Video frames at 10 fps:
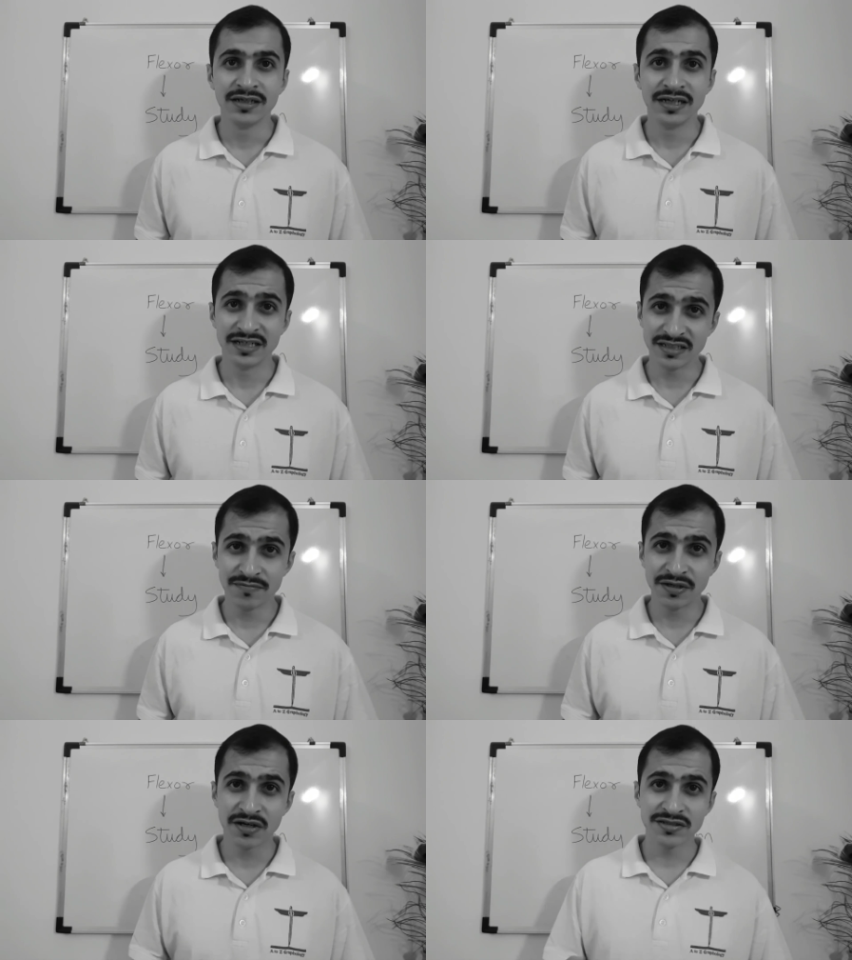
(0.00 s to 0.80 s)
Is it
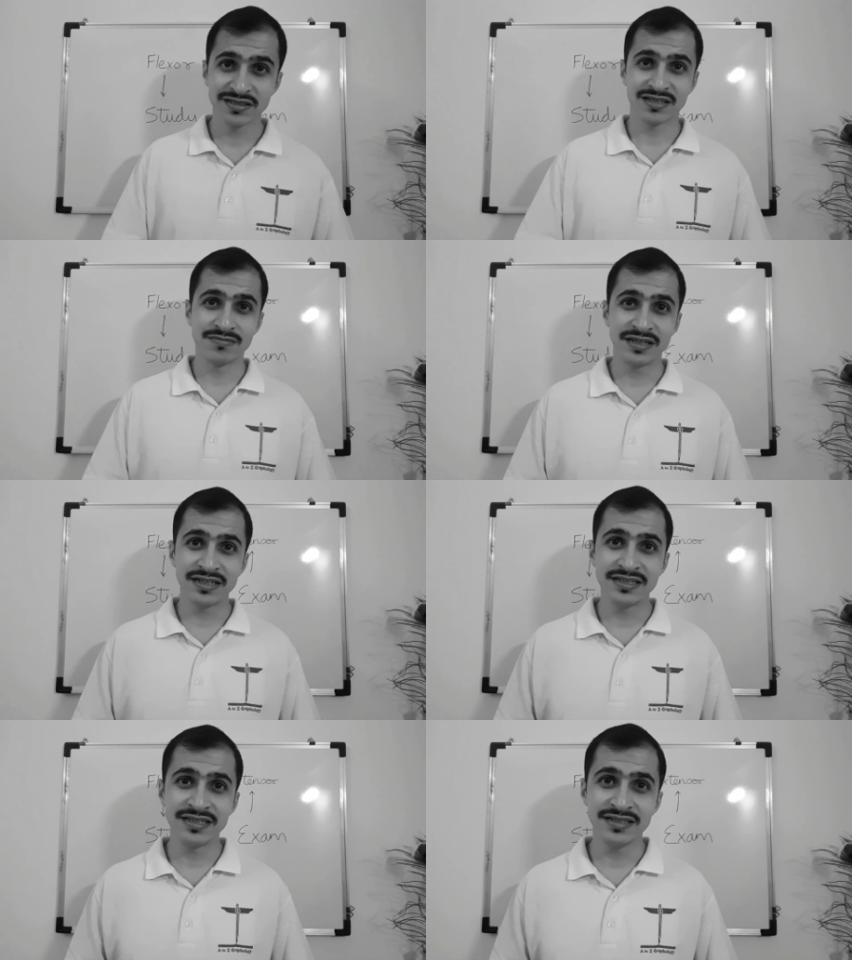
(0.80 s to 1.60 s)
because the subject
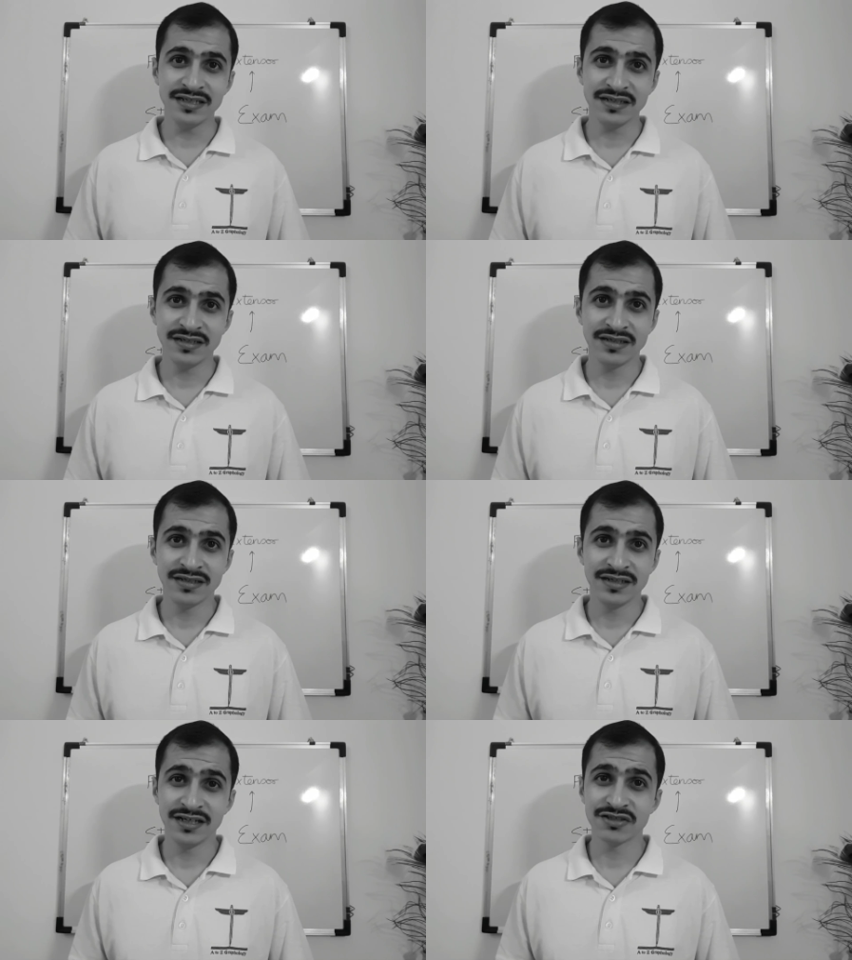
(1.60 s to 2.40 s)
is easy?
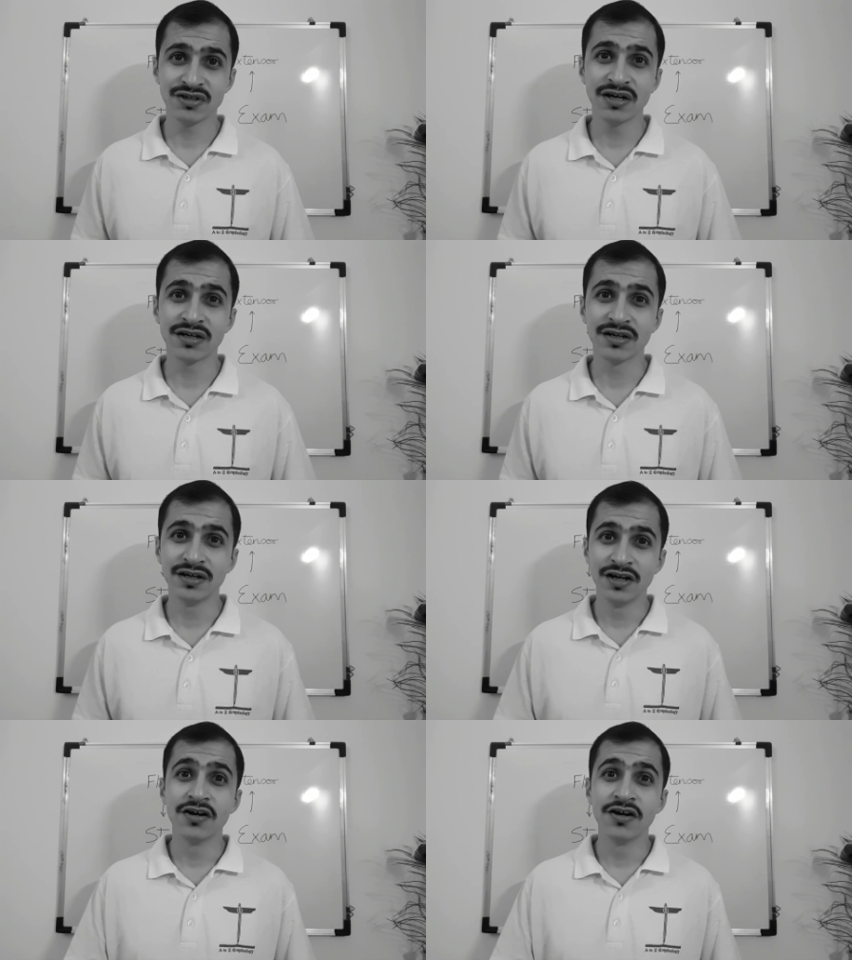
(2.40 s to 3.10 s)
It's not.